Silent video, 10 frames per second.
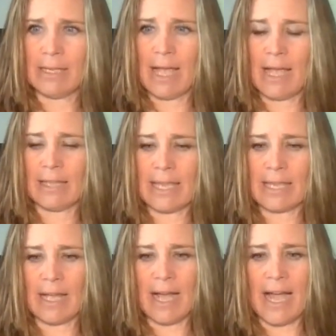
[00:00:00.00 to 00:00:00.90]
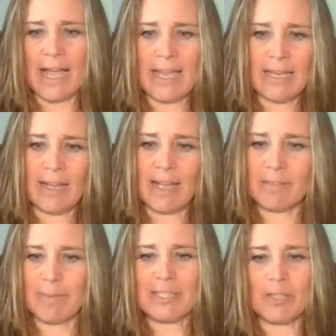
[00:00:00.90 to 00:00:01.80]
I, like I, I've
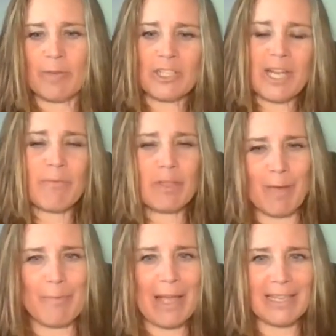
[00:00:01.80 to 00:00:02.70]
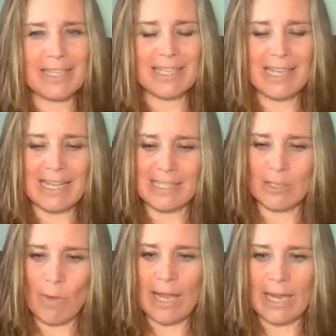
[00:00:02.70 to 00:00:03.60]
spent so much time with my belly in the last little while.